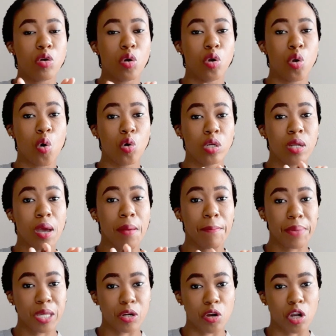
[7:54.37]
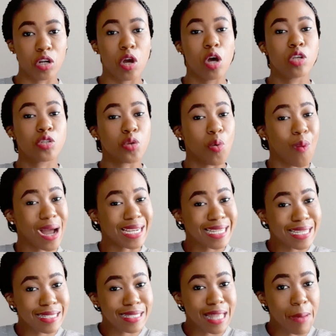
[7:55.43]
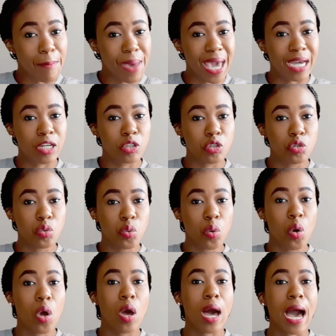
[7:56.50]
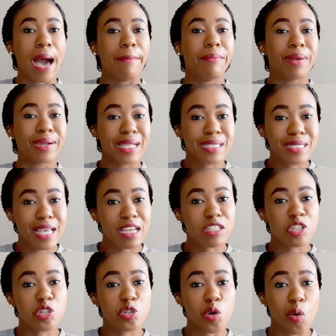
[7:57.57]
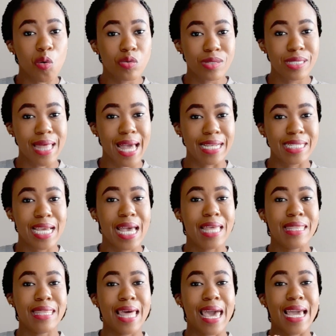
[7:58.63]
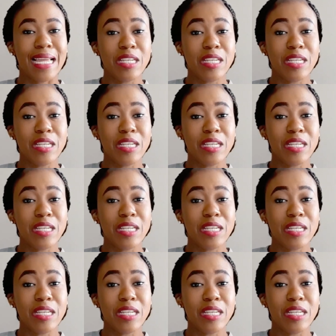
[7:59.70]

loan period. So what does the bank do? Research shows that the